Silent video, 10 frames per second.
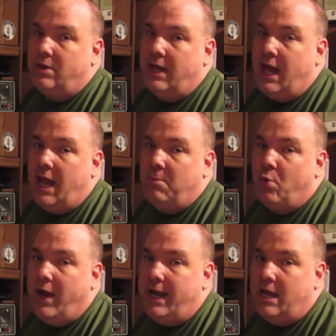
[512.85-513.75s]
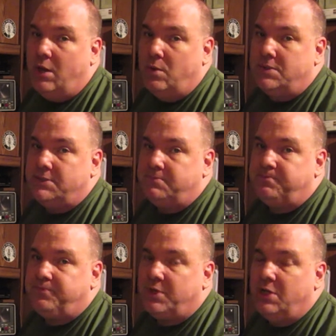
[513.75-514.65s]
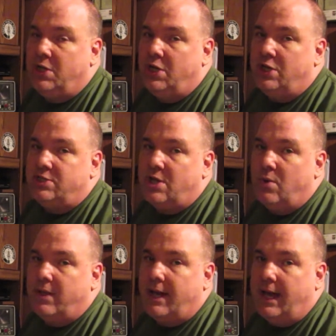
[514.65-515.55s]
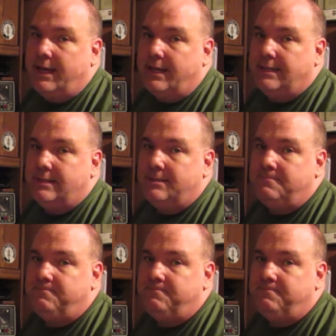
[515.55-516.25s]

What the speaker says: of the ham radios so that I can